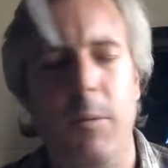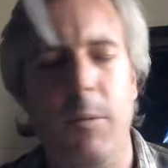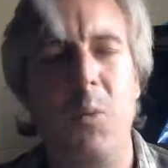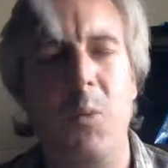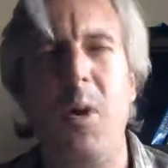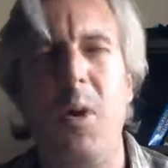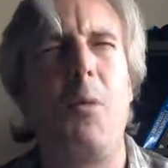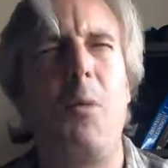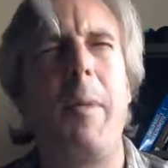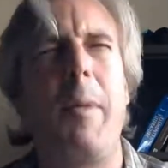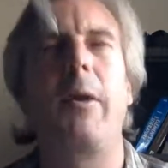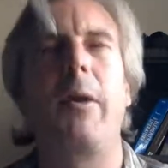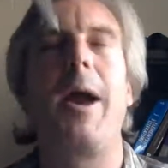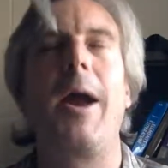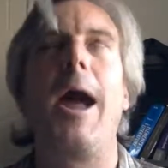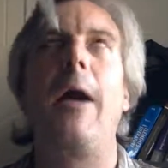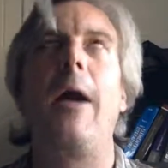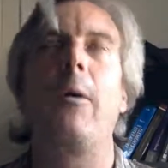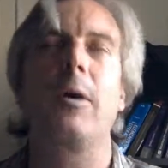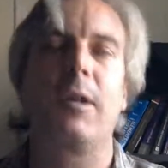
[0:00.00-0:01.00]
no matter
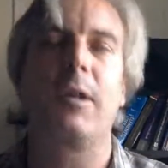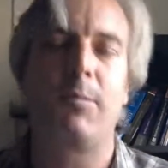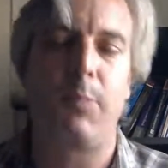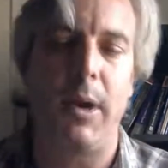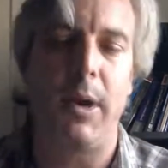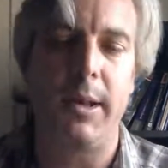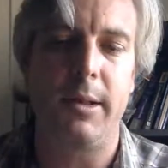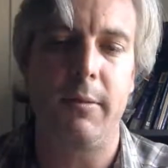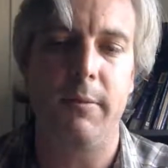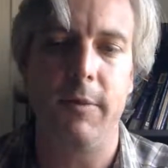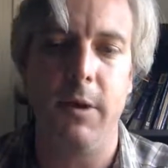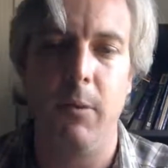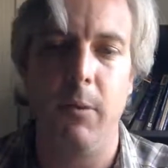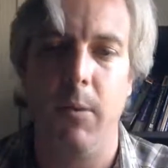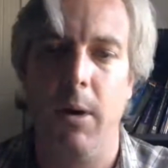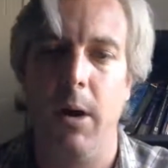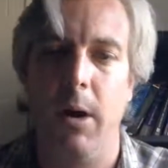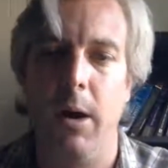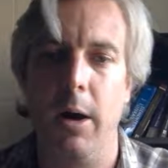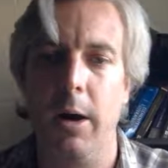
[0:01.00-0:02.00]
how expressive
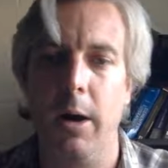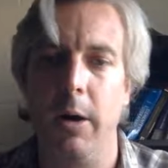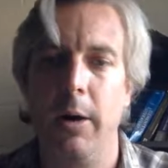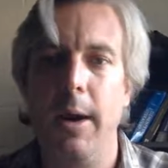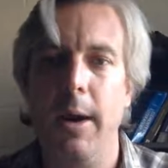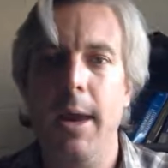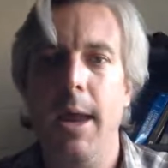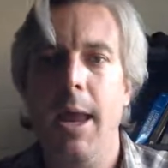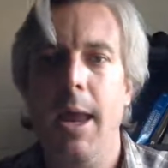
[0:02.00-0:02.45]
you are,